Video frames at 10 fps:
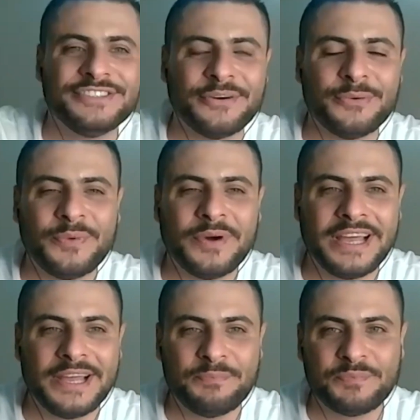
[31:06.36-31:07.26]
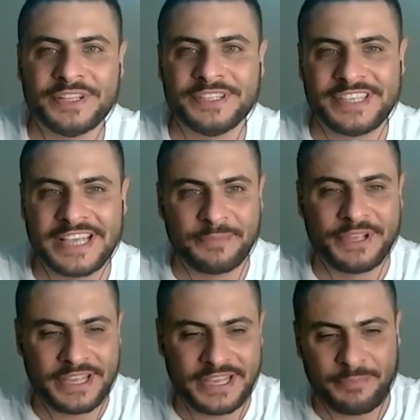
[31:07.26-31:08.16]
So tell
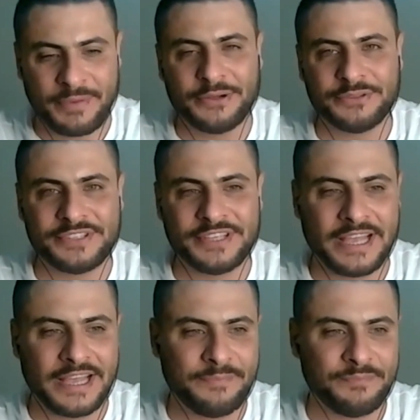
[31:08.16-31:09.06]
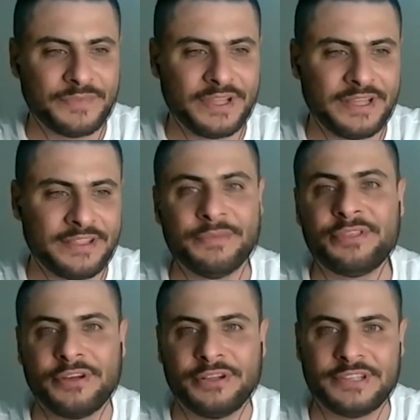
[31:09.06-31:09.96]
me about the
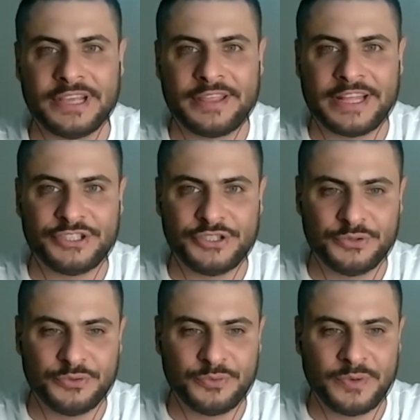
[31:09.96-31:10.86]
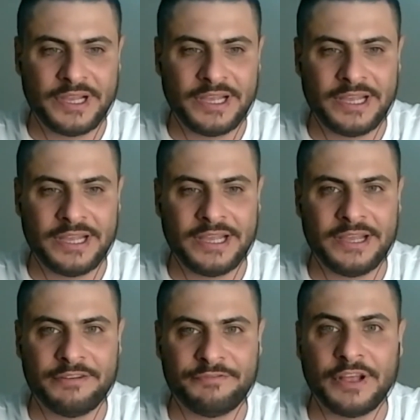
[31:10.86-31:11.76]
method that you
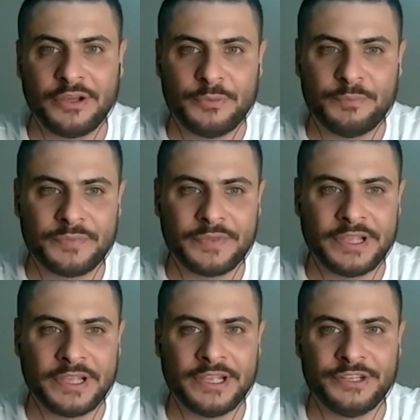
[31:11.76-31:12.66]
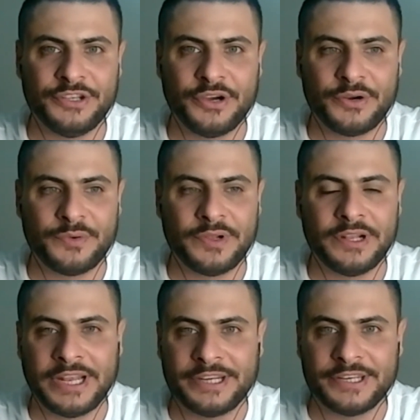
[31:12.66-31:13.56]
follow in
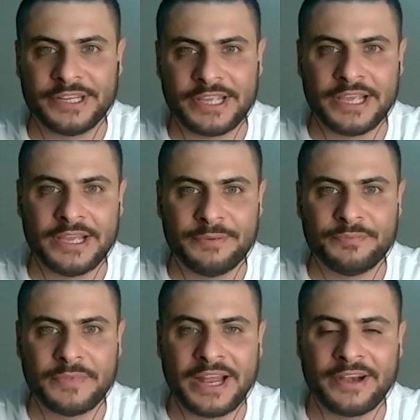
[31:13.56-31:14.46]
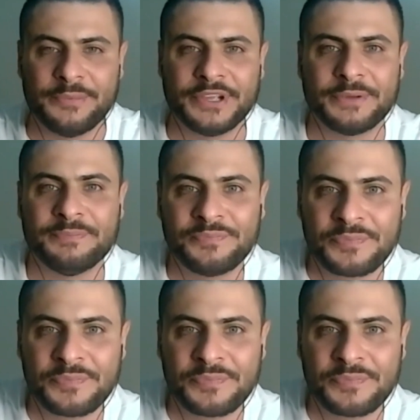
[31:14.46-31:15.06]
your learning Arabic.